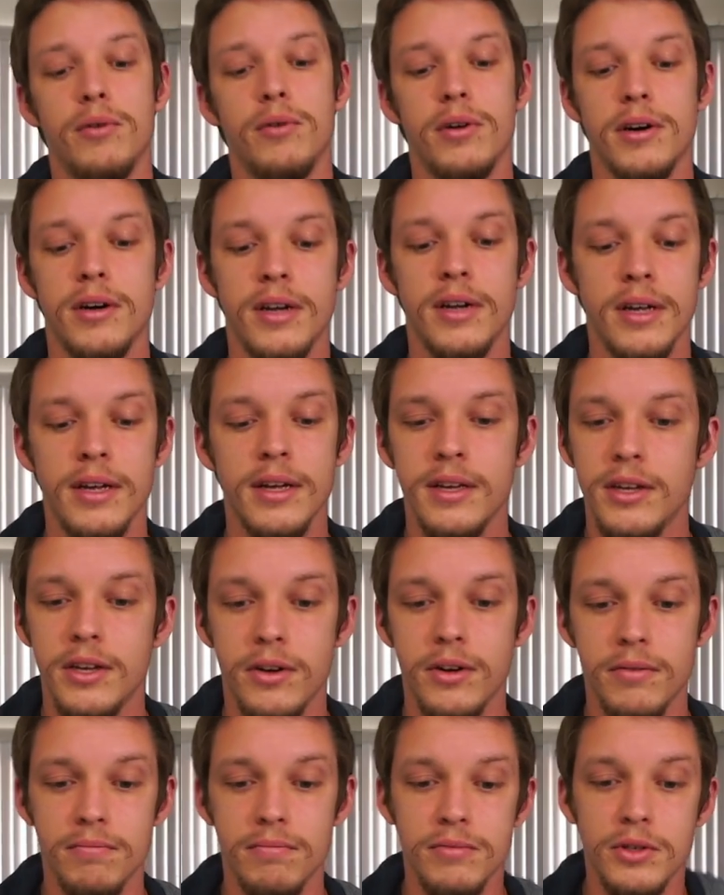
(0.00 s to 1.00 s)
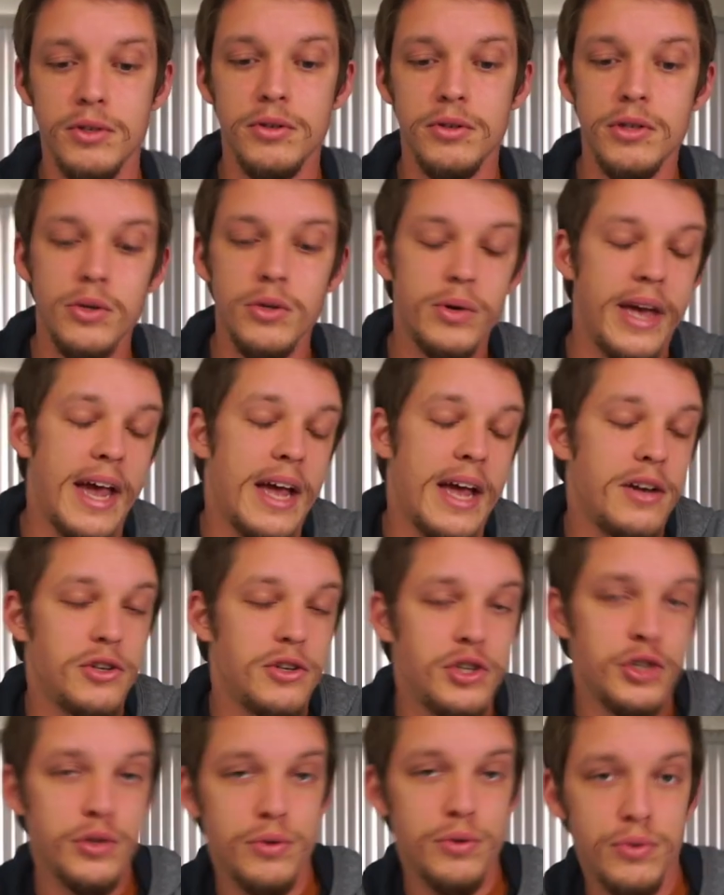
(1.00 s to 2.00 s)
For, you know, you
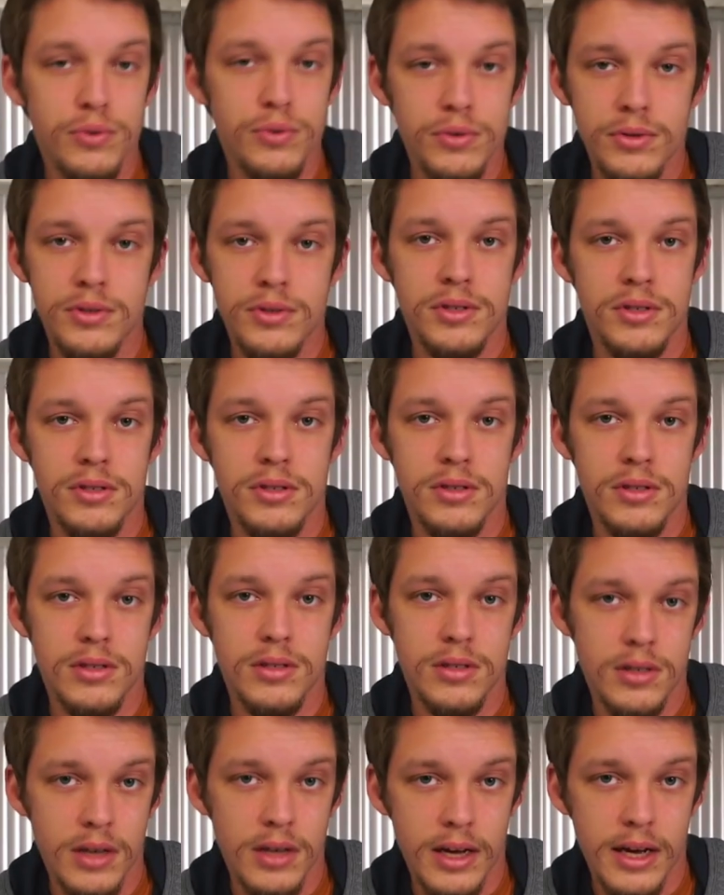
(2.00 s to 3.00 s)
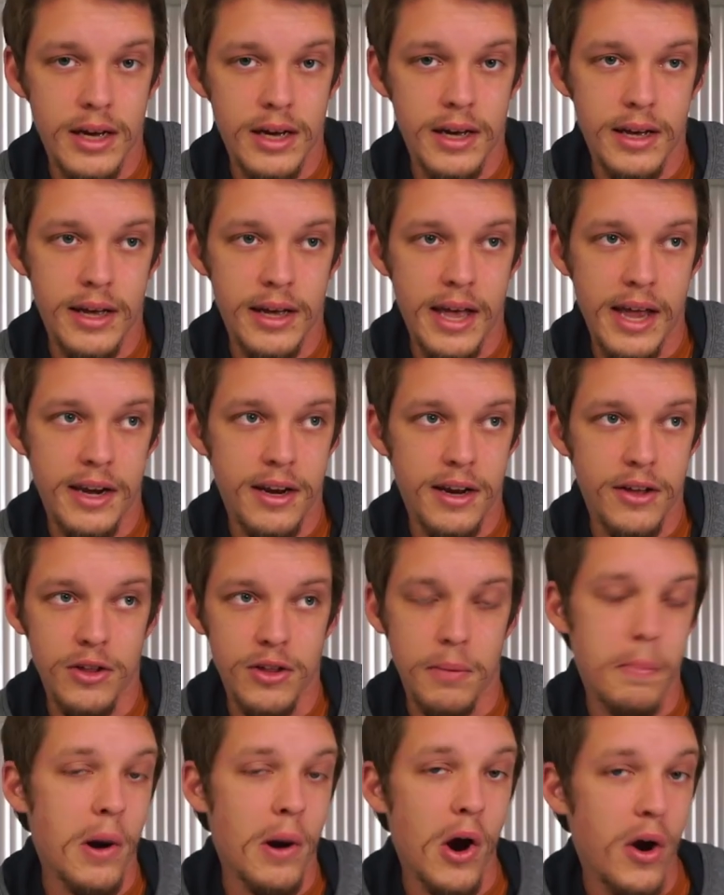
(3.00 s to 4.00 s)
can't choose uh, any
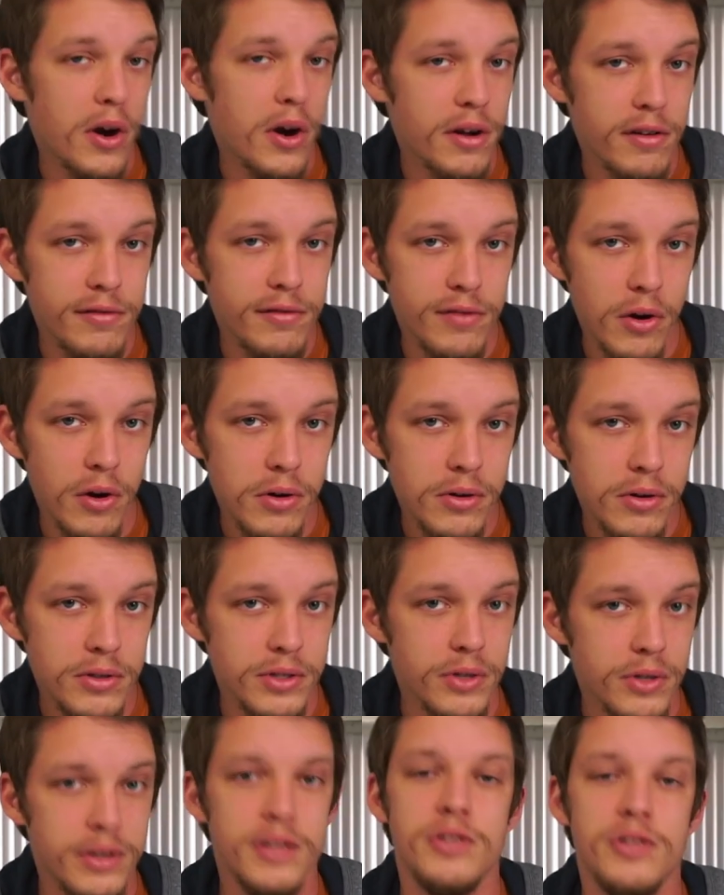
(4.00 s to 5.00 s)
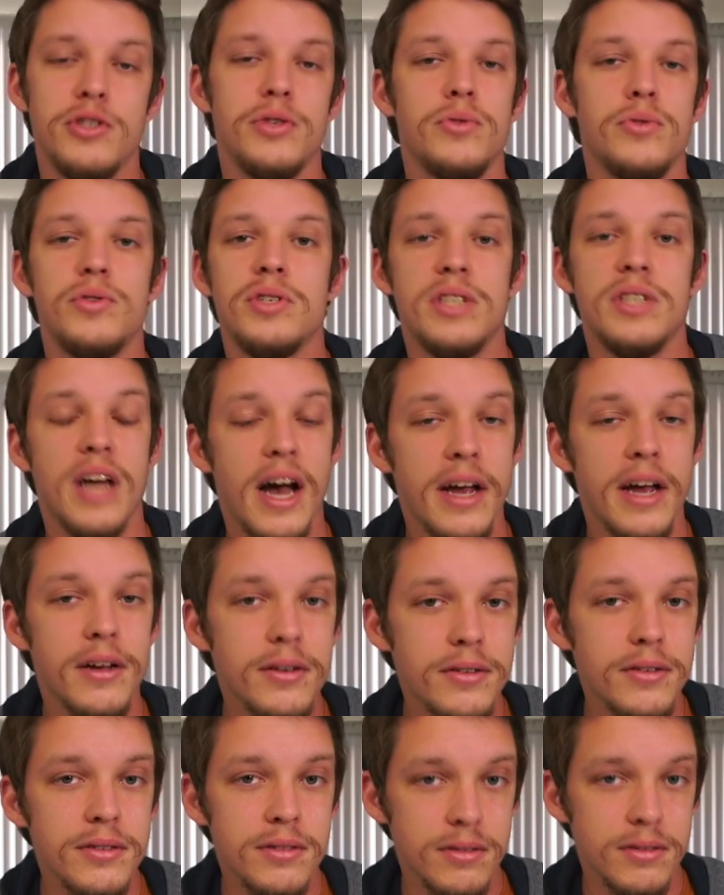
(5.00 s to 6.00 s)
other part of vocals. You can choose
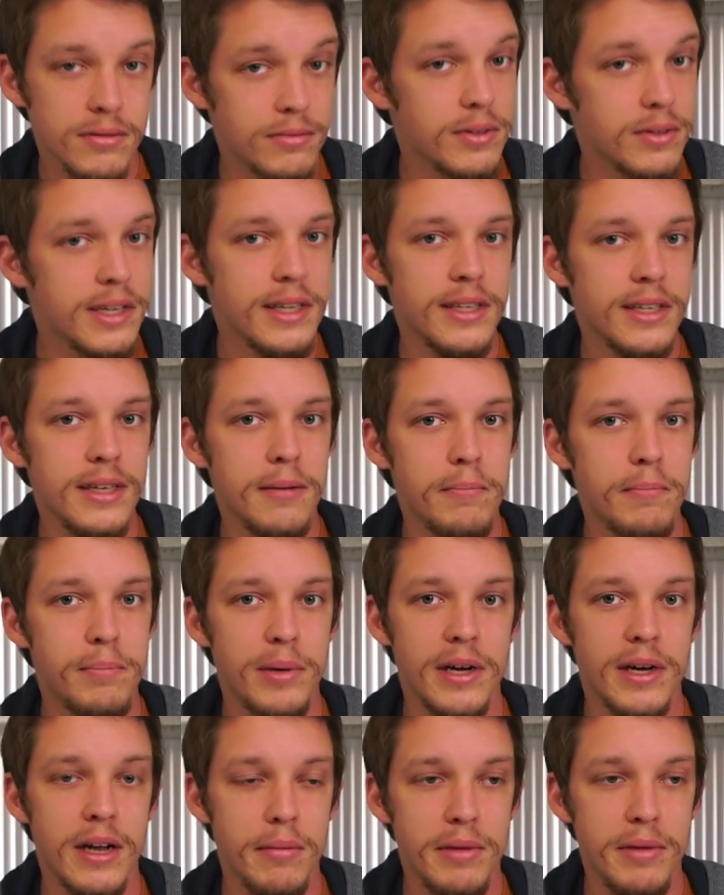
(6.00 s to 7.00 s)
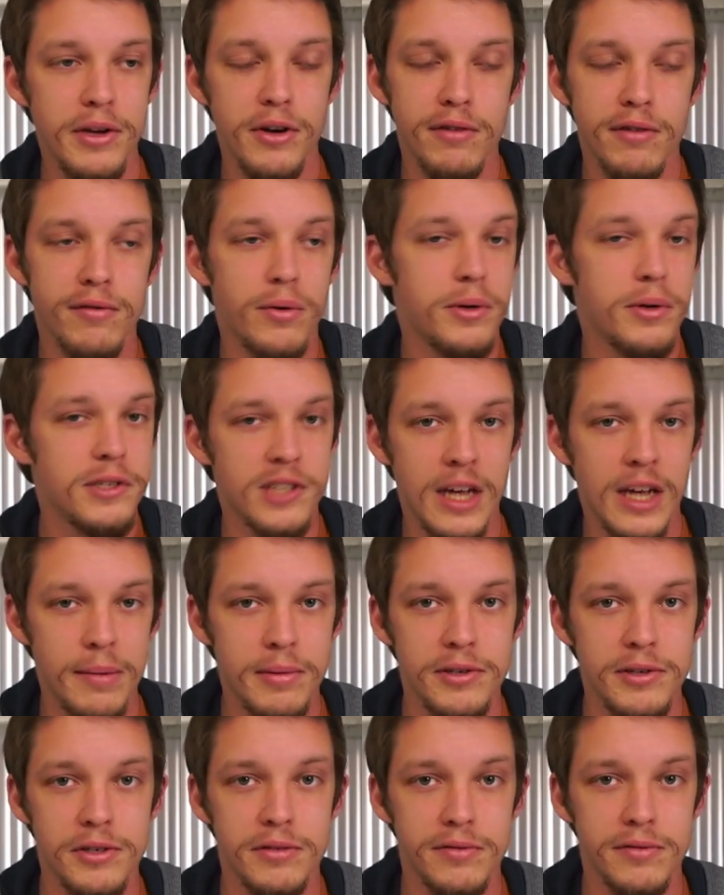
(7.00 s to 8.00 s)
styles, really. But I mean, your voice
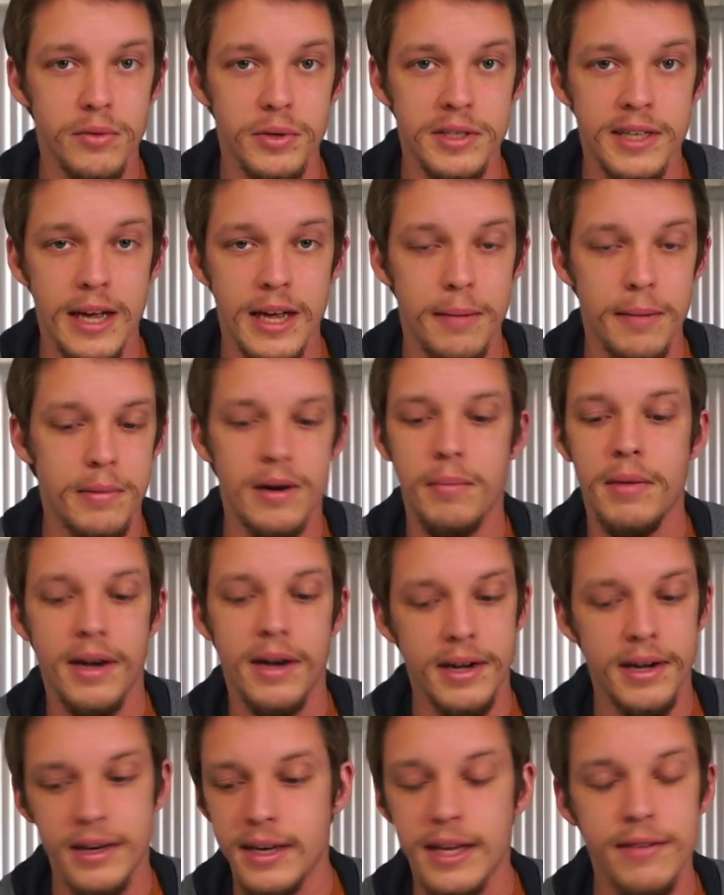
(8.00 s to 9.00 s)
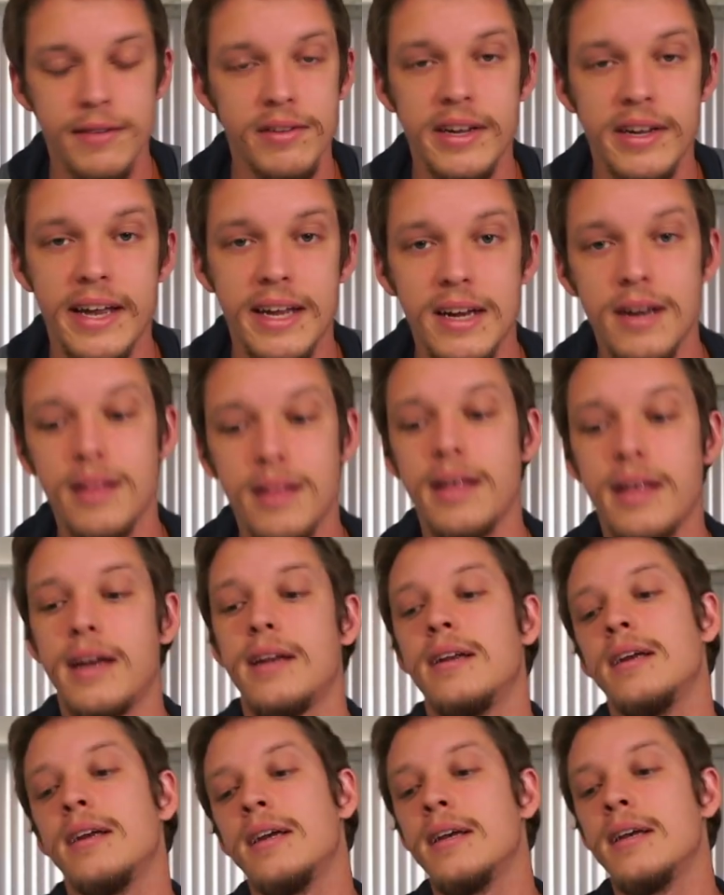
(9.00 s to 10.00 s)
type is your voice type, and I'm not going to even get into
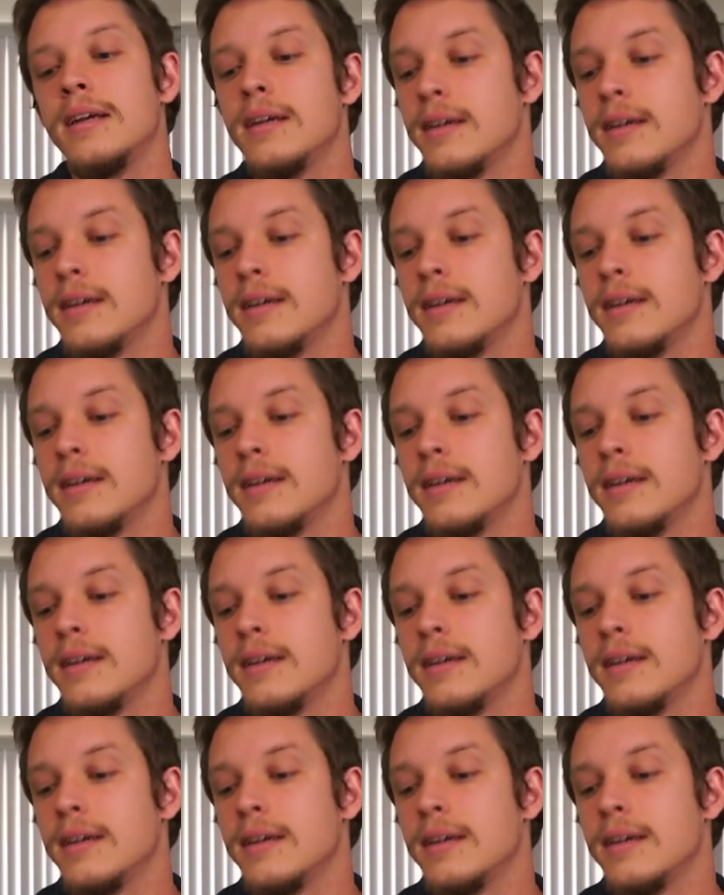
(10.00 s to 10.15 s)
that.